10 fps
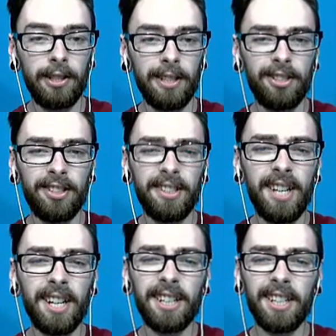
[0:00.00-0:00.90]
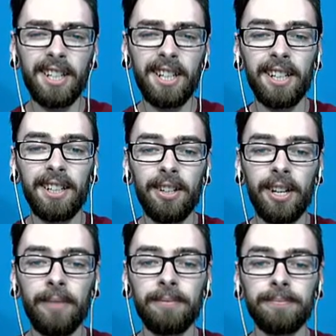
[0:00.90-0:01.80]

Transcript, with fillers: That's just not going to cut it. Okay.